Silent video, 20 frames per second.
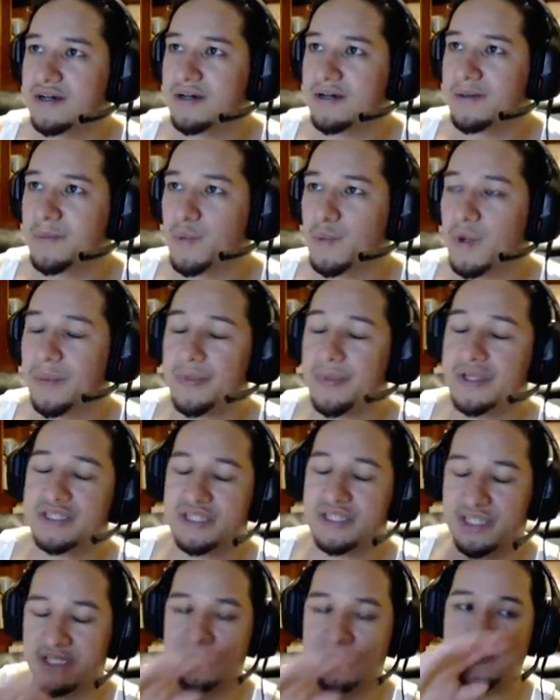weapons
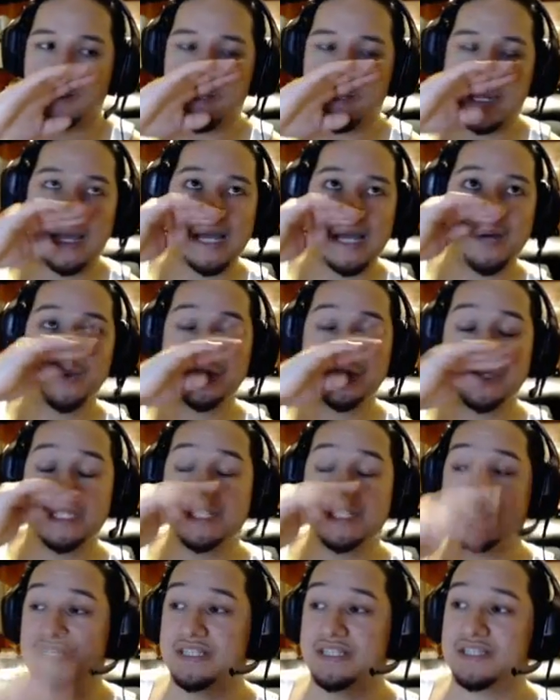here, I would
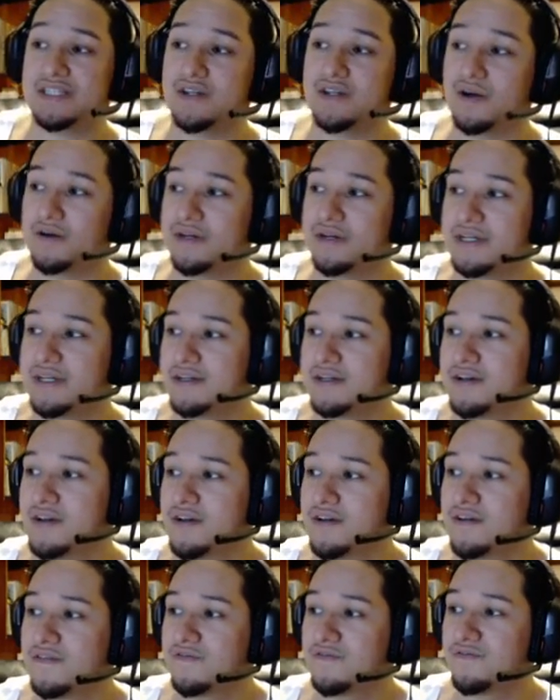suggest going
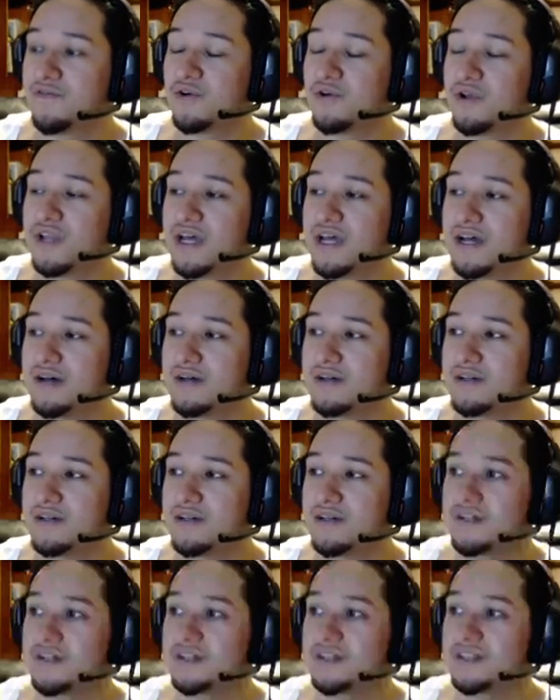full out
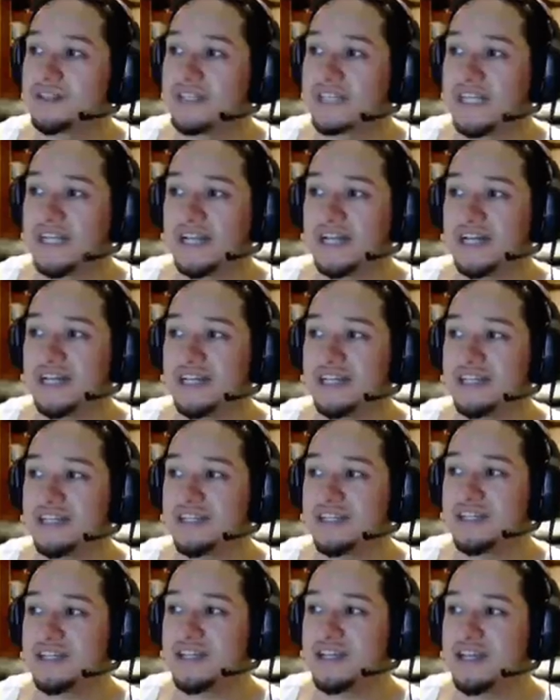Deadeye,
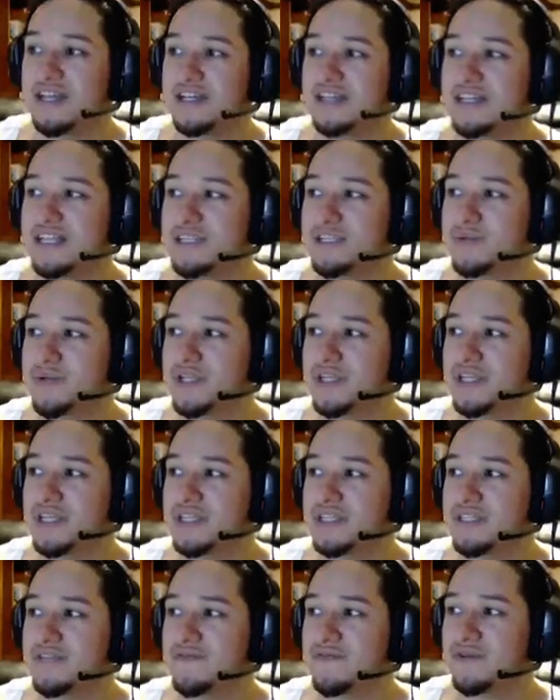and that's pretty
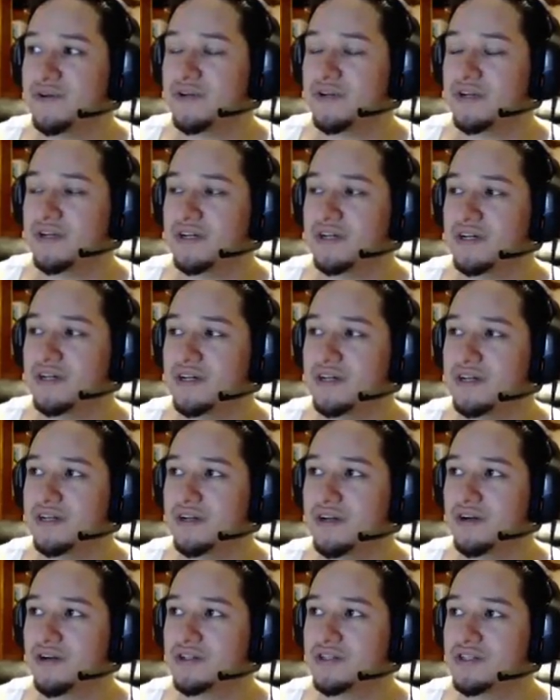easy for an
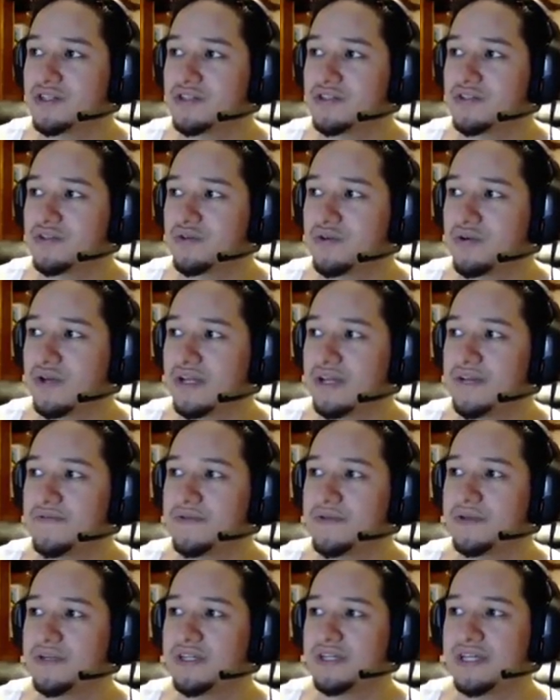archer to do. And if
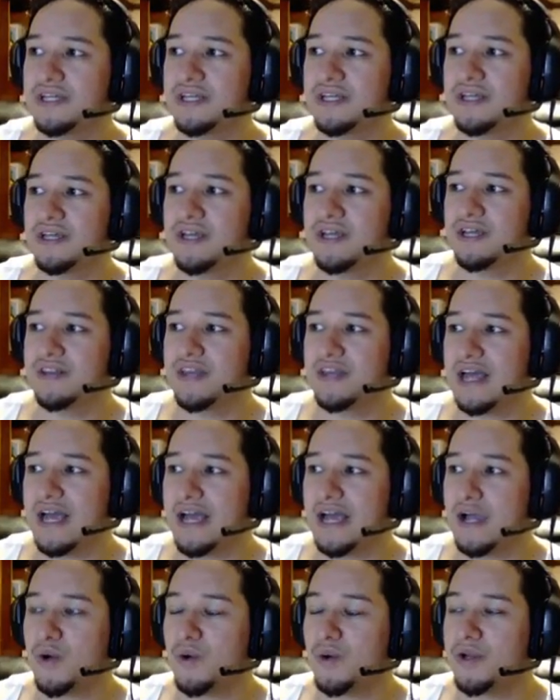you can get the
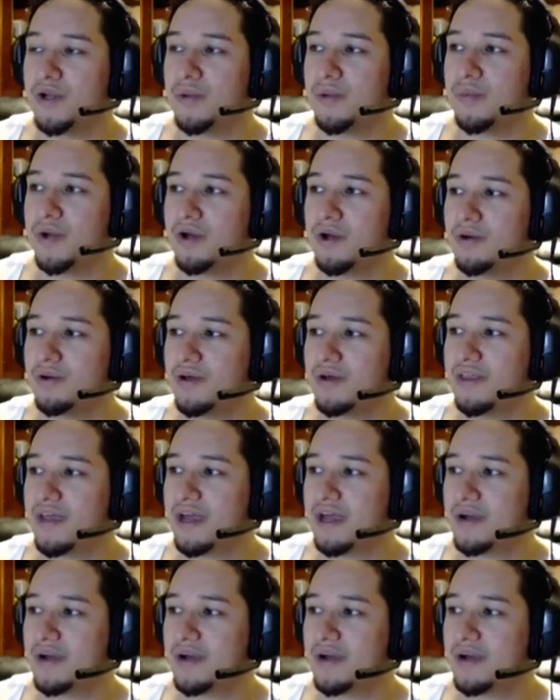Acquire bow, let